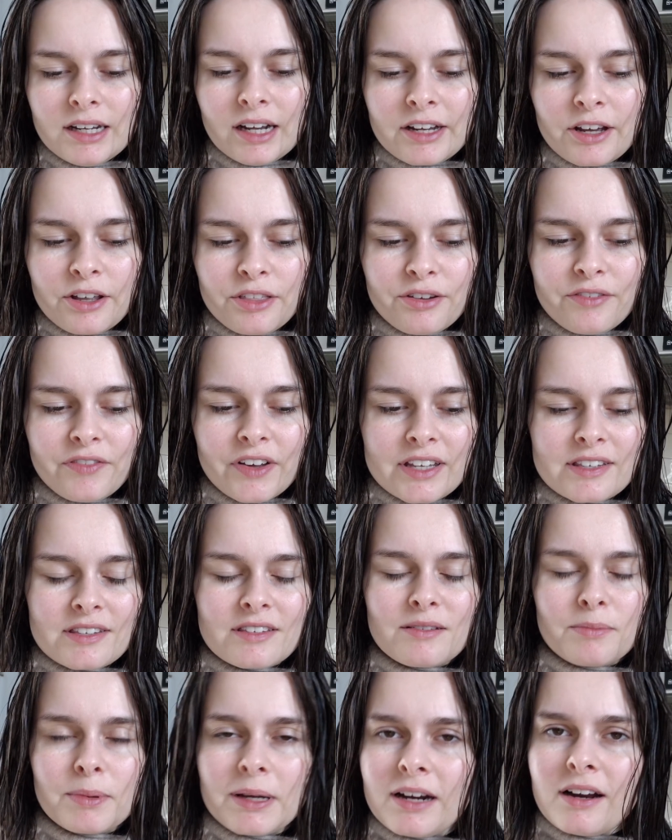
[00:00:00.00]
I go through
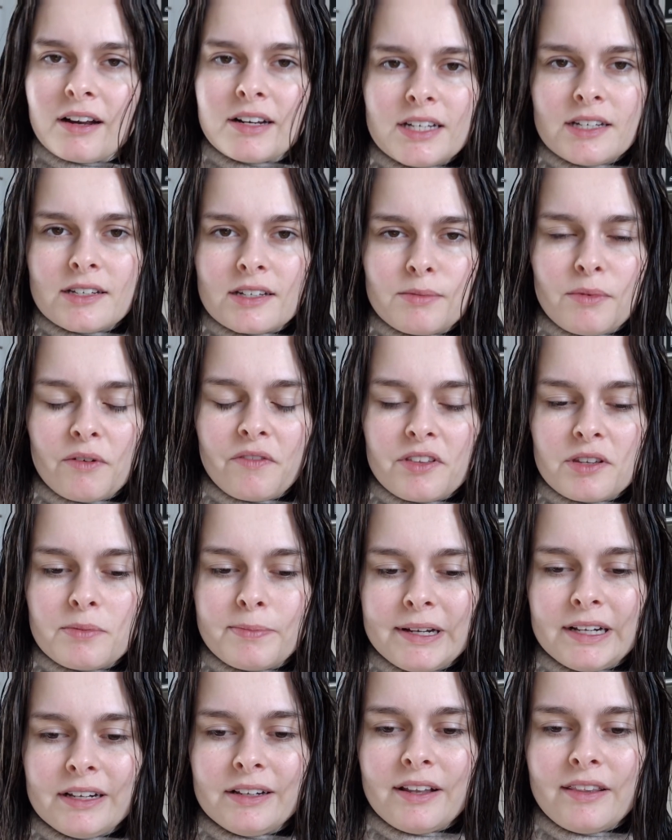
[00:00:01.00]
phases of being like, I need to come off this
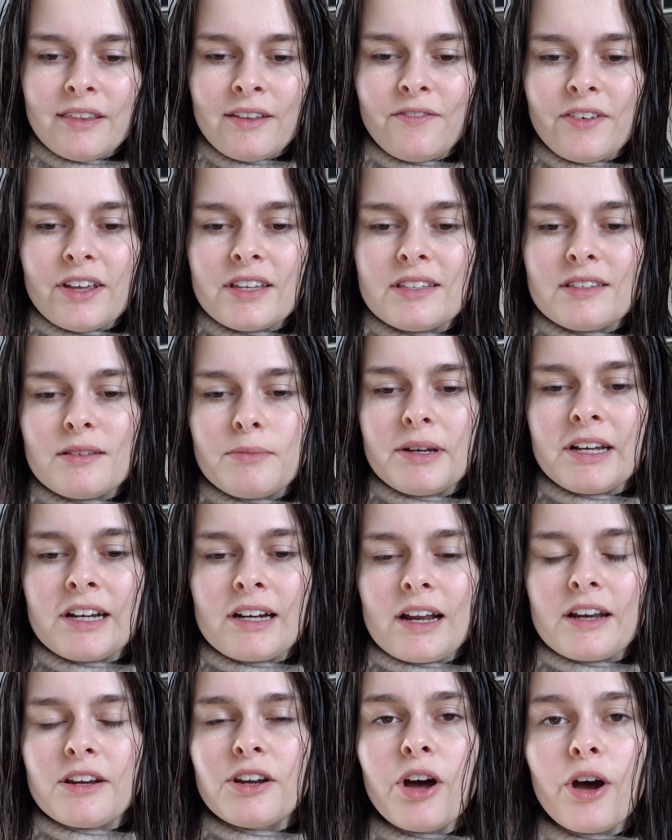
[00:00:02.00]
pill, and then phases of being
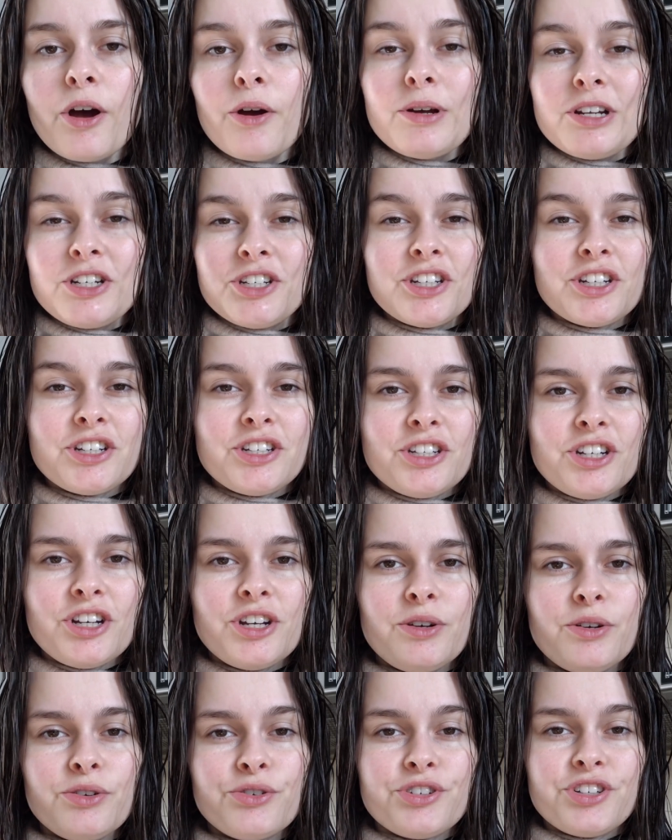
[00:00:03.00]
like, no, it's just you,
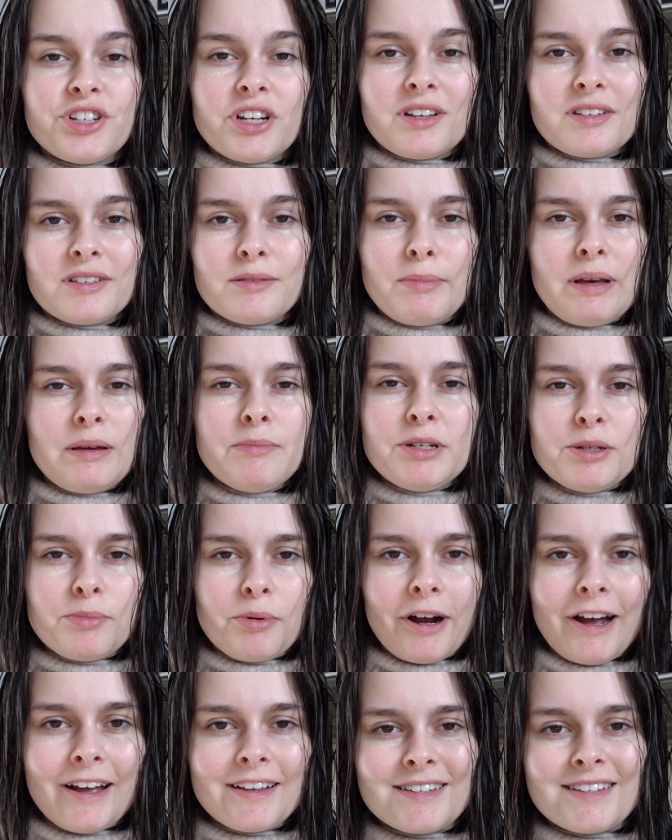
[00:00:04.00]
you're just maybe
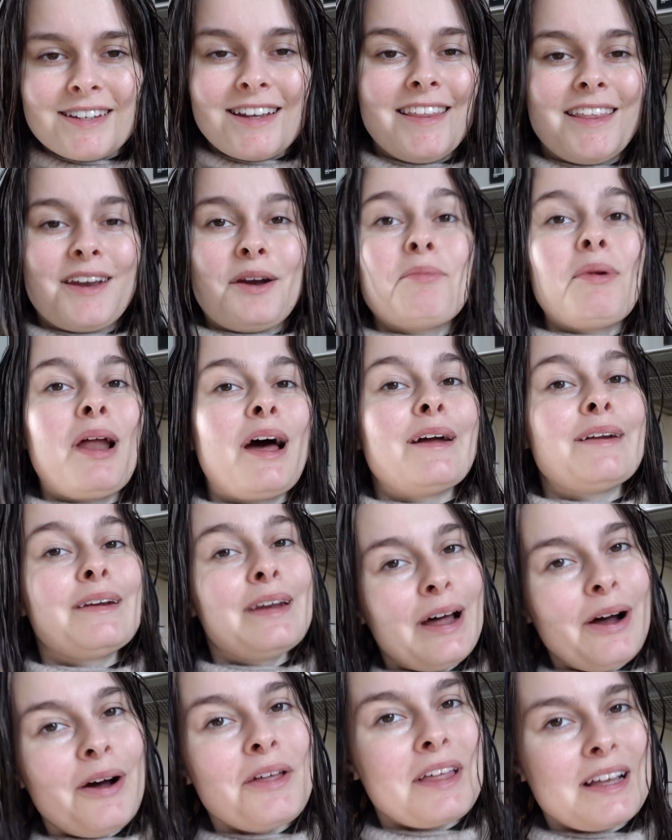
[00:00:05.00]
depressed. And then I'm like,
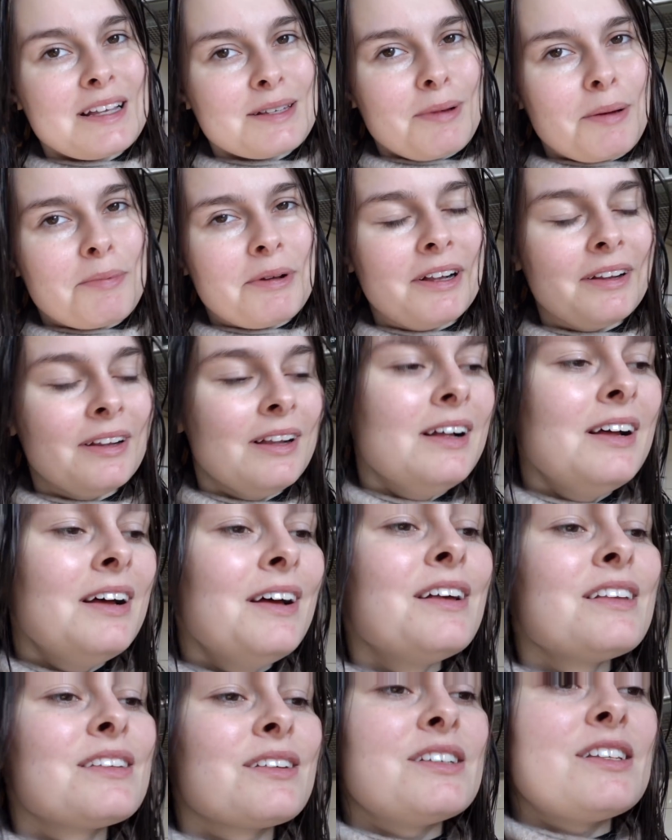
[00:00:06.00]
no, I think it's my pill.
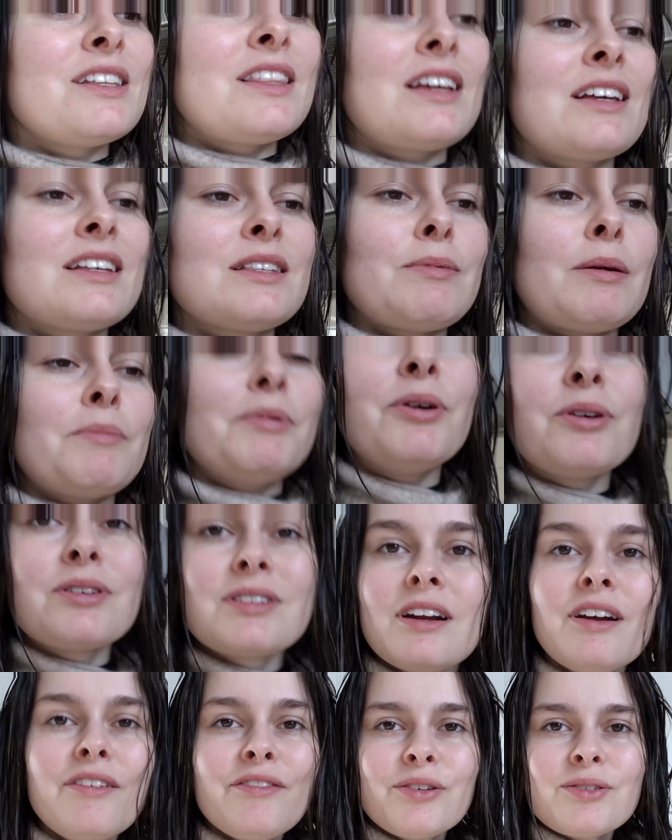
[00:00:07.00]
So I do think it's my pill because
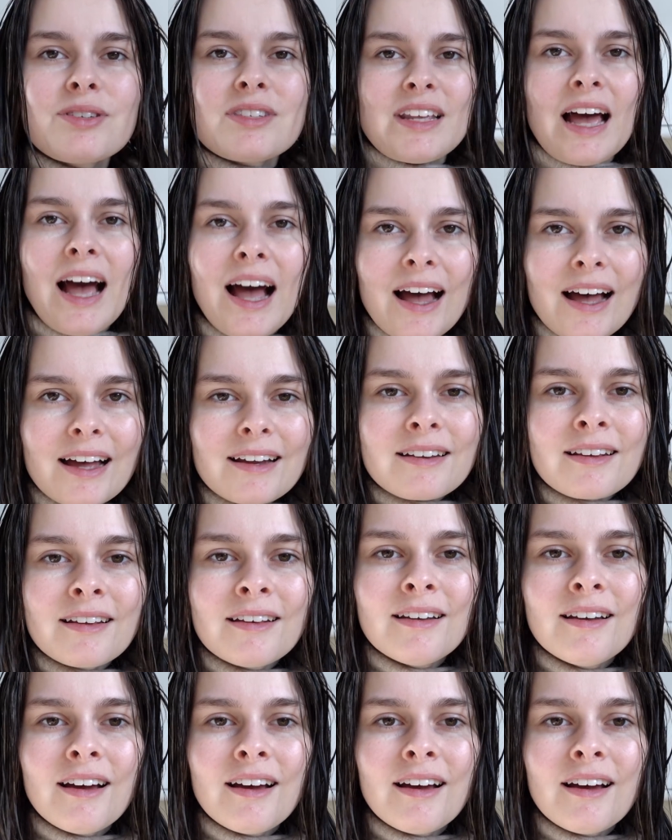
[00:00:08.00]
I don't feel sad.